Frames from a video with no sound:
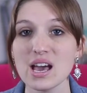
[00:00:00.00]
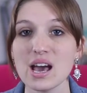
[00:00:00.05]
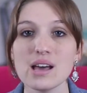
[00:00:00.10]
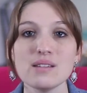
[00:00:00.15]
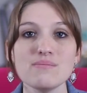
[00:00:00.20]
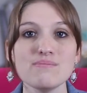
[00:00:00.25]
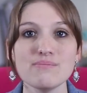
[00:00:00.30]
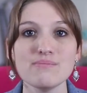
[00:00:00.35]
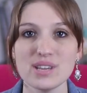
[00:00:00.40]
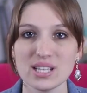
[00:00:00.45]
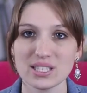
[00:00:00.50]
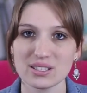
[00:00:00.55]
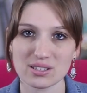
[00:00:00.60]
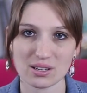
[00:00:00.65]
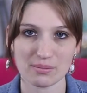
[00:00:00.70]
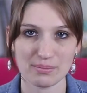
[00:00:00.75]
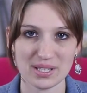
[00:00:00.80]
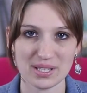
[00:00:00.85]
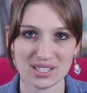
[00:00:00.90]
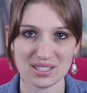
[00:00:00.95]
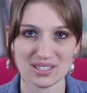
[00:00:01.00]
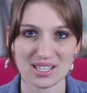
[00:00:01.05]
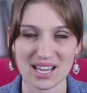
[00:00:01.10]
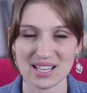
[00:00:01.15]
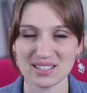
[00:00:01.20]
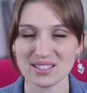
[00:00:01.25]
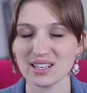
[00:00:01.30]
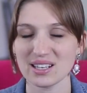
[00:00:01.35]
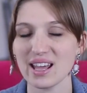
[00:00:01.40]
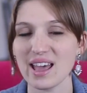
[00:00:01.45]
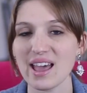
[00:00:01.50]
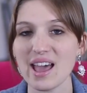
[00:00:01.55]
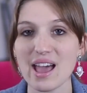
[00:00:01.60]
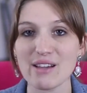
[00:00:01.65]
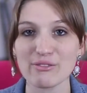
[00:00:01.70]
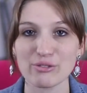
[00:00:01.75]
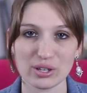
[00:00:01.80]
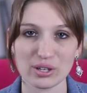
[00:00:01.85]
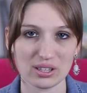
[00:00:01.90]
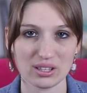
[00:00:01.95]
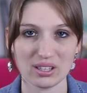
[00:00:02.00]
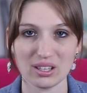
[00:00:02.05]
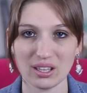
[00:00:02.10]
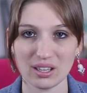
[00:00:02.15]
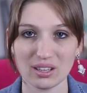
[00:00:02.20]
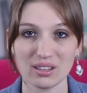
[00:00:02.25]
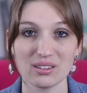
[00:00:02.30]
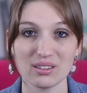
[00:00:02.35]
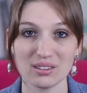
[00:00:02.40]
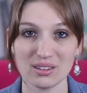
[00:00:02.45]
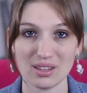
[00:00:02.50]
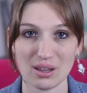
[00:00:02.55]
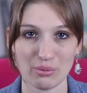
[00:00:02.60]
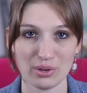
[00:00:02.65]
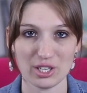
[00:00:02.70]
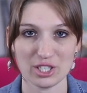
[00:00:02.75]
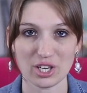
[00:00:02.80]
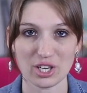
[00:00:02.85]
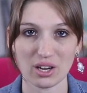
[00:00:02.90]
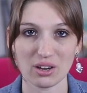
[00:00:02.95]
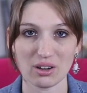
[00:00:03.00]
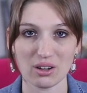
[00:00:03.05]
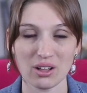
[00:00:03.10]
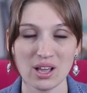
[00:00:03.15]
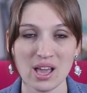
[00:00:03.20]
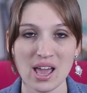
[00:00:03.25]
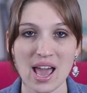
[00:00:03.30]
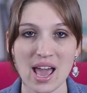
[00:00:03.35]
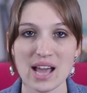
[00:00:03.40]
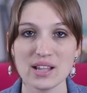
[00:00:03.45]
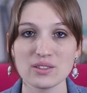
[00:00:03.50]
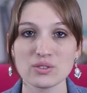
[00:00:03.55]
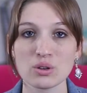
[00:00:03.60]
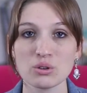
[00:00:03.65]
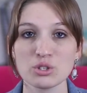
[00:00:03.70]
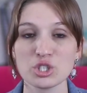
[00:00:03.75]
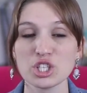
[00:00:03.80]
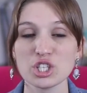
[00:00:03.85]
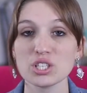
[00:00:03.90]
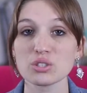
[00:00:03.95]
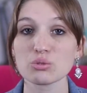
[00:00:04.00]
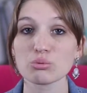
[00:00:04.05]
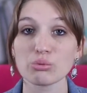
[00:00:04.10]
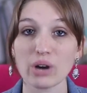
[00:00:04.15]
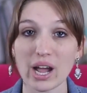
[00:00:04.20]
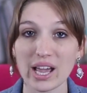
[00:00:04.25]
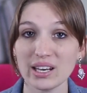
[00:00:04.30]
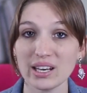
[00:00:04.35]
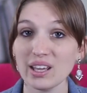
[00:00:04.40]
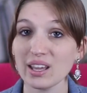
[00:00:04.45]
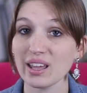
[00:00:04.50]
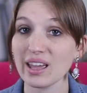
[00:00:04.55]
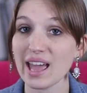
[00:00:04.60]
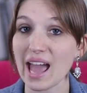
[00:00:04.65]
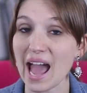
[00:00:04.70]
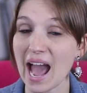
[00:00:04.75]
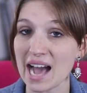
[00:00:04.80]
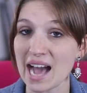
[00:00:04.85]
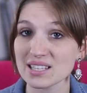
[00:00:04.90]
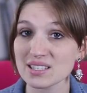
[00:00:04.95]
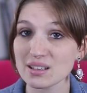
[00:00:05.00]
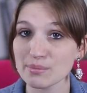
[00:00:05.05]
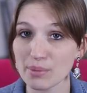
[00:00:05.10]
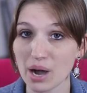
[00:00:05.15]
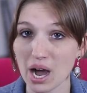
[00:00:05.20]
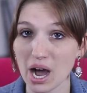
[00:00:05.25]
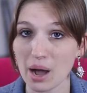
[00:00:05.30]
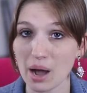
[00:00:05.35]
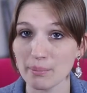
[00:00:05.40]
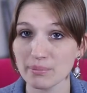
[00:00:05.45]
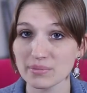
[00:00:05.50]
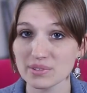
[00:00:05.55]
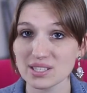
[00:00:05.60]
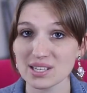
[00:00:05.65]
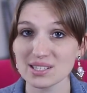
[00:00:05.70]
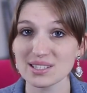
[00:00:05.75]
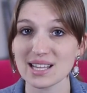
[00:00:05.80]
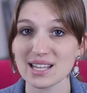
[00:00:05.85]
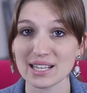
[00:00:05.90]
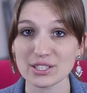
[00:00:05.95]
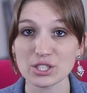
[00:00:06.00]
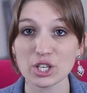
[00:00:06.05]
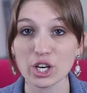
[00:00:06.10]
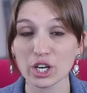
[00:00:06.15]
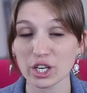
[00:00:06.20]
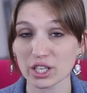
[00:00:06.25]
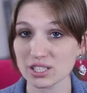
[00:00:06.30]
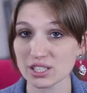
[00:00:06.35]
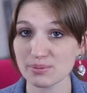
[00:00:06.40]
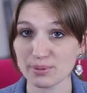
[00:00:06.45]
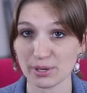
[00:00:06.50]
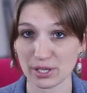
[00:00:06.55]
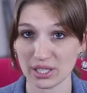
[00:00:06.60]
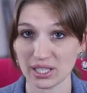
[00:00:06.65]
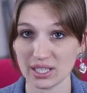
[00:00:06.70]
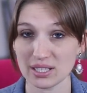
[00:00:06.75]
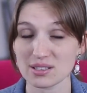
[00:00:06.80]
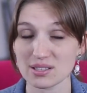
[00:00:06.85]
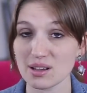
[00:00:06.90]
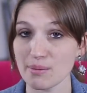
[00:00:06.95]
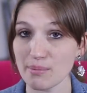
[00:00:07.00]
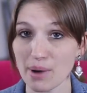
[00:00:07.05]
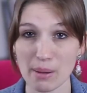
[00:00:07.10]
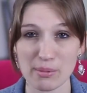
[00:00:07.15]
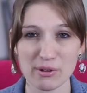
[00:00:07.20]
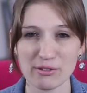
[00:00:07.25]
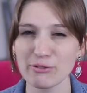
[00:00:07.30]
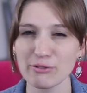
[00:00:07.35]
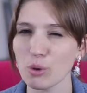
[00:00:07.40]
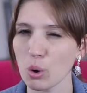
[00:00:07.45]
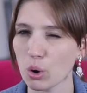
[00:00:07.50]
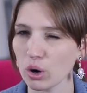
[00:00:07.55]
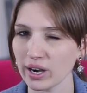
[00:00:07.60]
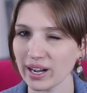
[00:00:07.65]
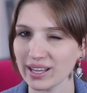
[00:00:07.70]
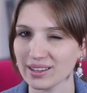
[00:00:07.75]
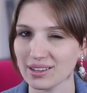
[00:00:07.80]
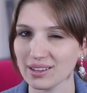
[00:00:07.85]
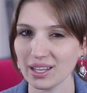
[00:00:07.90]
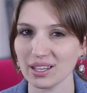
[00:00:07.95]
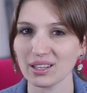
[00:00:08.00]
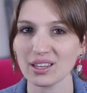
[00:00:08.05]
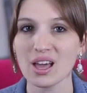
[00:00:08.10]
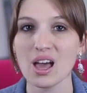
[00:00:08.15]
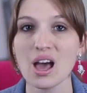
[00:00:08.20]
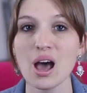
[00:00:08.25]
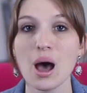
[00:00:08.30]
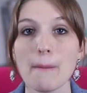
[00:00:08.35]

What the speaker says: amidst our busy days and everything that we juggle. And so she's writing as a mom, since that's her experience, a mom of 4, I think.